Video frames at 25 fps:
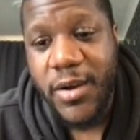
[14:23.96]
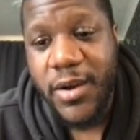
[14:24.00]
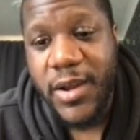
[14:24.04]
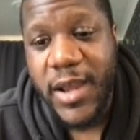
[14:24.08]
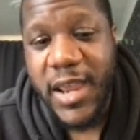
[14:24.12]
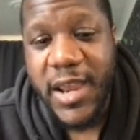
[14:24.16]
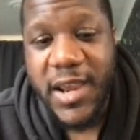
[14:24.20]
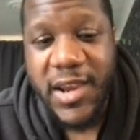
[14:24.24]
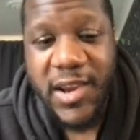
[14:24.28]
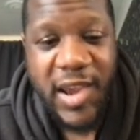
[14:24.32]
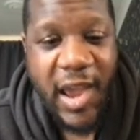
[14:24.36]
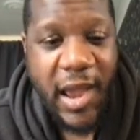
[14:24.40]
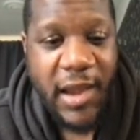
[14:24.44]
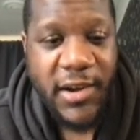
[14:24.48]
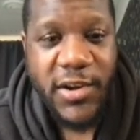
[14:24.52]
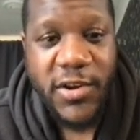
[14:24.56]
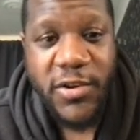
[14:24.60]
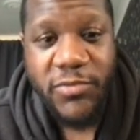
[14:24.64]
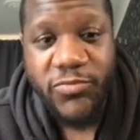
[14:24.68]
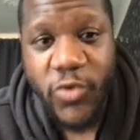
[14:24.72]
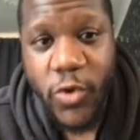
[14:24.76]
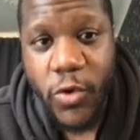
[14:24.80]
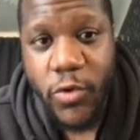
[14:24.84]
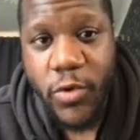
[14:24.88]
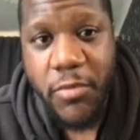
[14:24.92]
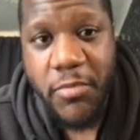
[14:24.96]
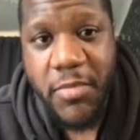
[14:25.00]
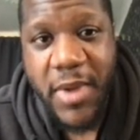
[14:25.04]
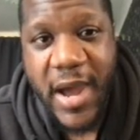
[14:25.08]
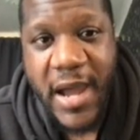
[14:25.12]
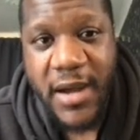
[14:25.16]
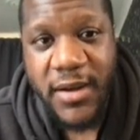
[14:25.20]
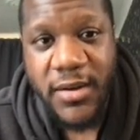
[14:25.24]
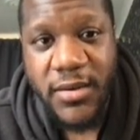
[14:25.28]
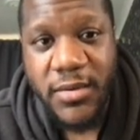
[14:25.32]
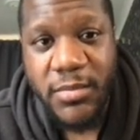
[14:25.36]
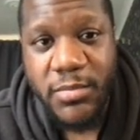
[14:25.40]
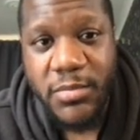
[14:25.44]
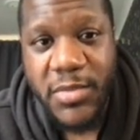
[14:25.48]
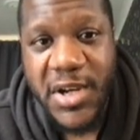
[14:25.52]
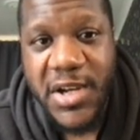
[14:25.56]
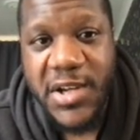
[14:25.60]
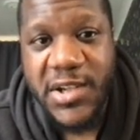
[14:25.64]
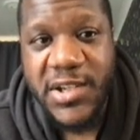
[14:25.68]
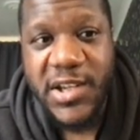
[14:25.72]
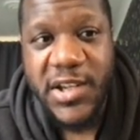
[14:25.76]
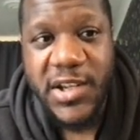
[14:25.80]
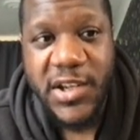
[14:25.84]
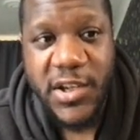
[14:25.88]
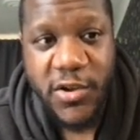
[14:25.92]
it can come rolling back
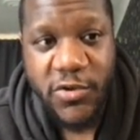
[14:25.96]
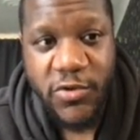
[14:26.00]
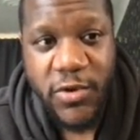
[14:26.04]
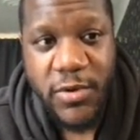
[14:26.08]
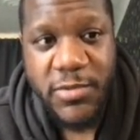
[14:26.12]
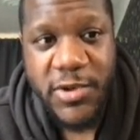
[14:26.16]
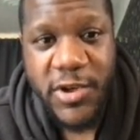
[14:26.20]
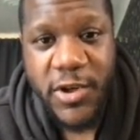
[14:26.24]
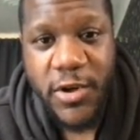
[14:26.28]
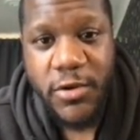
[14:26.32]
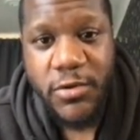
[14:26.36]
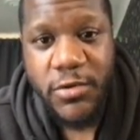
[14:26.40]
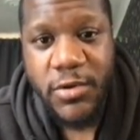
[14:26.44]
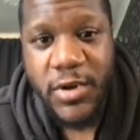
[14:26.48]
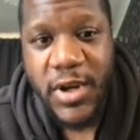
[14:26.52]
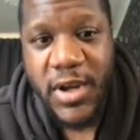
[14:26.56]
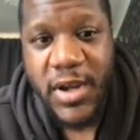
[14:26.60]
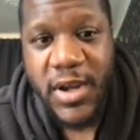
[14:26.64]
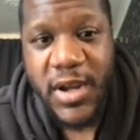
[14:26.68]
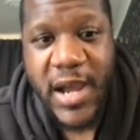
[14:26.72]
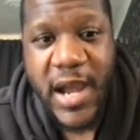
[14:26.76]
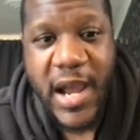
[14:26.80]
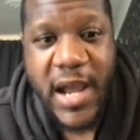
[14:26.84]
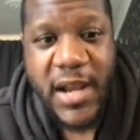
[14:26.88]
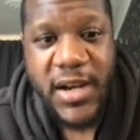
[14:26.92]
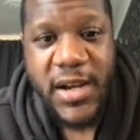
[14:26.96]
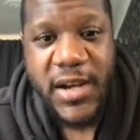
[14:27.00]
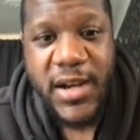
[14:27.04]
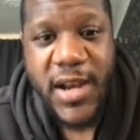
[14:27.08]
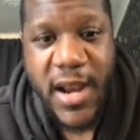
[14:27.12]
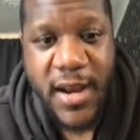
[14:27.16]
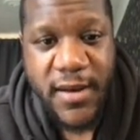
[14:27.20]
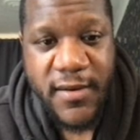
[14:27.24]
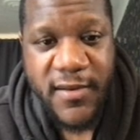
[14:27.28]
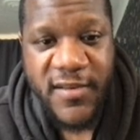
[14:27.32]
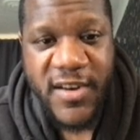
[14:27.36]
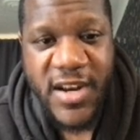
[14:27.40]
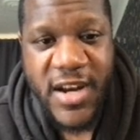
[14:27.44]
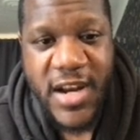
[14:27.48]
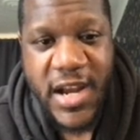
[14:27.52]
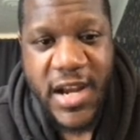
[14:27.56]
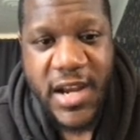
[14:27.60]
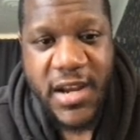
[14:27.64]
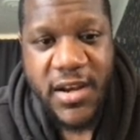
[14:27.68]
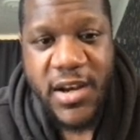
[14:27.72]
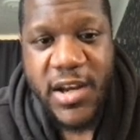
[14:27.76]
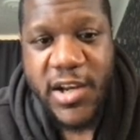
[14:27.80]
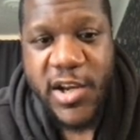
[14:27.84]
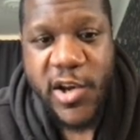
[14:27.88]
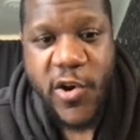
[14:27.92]
because this is crypto and at the end of the day
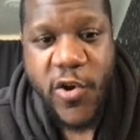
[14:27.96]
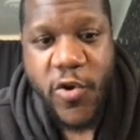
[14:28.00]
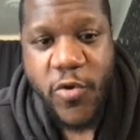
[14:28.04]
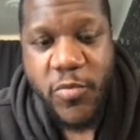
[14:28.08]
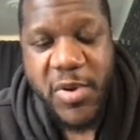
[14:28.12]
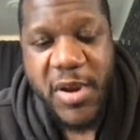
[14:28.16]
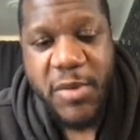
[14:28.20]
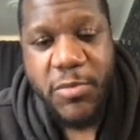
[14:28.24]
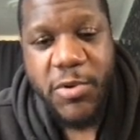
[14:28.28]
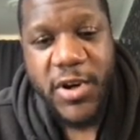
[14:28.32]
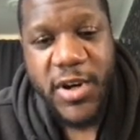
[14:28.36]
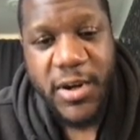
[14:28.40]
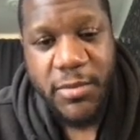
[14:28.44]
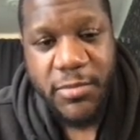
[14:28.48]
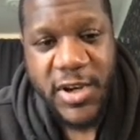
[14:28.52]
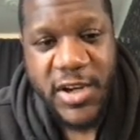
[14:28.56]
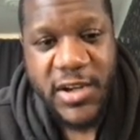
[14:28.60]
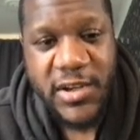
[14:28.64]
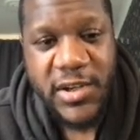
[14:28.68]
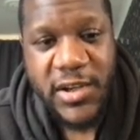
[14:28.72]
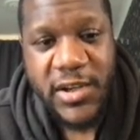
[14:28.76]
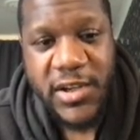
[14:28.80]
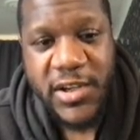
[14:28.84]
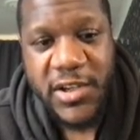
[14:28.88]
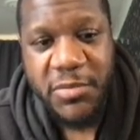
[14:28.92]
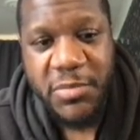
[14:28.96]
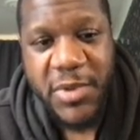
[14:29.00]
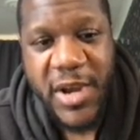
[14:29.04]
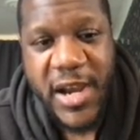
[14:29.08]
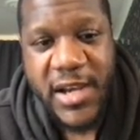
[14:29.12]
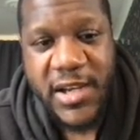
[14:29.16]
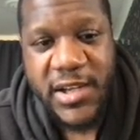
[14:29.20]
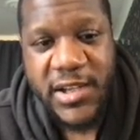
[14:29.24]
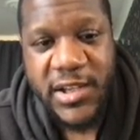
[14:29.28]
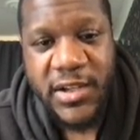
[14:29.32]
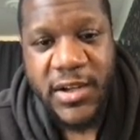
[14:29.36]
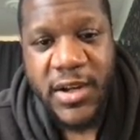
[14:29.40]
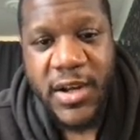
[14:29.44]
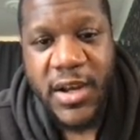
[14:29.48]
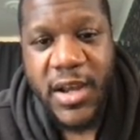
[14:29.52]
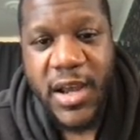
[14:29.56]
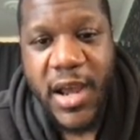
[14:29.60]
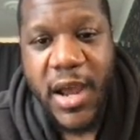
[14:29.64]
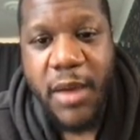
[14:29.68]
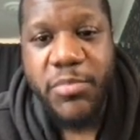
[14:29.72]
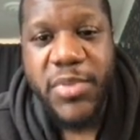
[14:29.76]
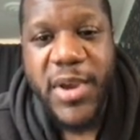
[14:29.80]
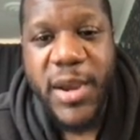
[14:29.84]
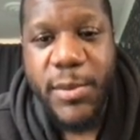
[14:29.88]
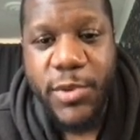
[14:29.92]
there's new people coming into the space
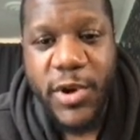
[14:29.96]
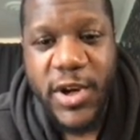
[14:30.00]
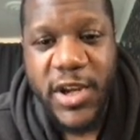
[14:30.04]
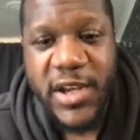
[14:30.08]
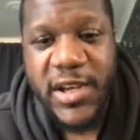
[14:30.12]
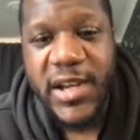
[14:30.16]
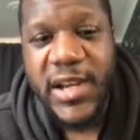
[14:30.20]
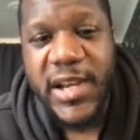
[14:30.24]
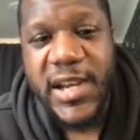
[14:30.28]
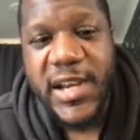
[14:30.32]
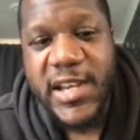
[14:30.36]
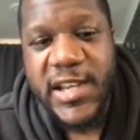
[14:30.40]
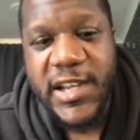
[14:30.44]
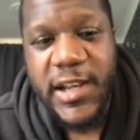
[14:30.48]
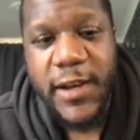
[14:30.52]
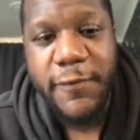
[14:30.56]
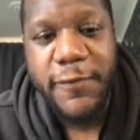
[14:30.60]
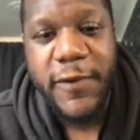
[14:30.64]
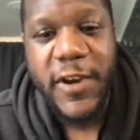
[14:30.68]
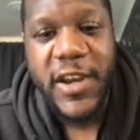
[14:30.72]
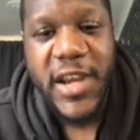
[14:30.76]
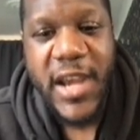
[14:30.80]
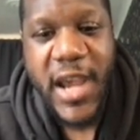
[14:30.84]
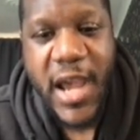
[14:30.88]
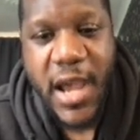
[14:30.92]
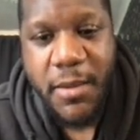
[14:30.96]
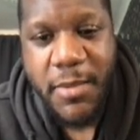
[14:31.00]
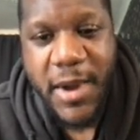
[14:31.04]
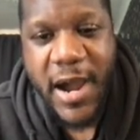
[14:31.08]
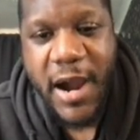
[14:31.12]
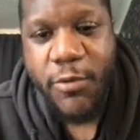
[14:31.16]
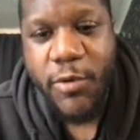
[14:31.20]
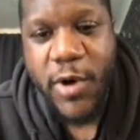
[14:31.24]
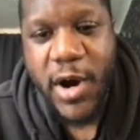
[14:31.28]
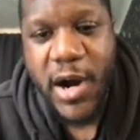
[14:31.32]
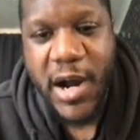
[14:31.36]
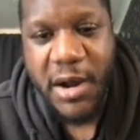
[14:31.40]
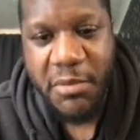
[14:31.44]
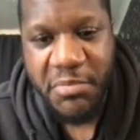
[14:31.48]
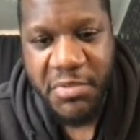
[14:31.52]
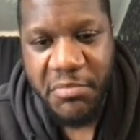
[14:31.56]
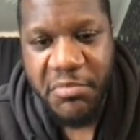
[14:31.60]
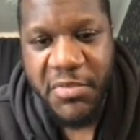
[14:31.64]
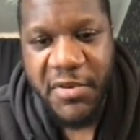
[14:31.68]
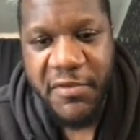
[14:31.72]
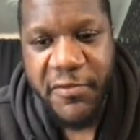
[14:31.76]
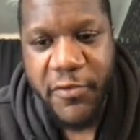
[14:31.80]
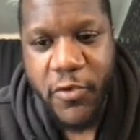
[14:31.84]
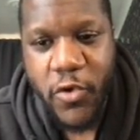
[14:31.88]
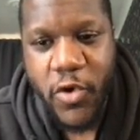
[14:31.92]
and people can easily forget about what happened
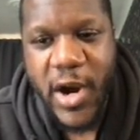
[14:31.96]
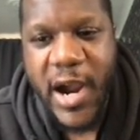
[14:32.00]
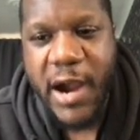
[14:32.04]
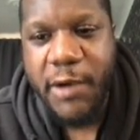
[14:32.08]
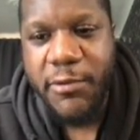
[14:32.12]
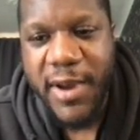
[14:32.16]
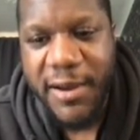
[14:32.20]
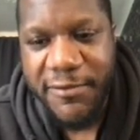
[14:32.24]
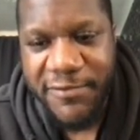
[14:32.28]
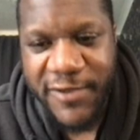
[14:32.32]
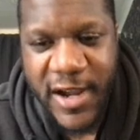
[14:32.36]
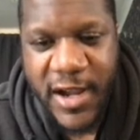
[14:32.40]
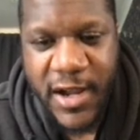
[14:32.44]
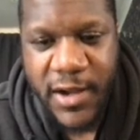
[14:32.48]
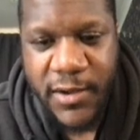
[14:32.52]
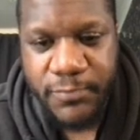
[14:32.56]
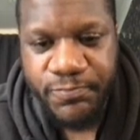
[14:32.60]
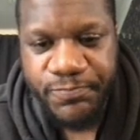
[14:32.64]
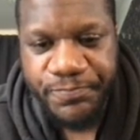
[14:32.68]
before however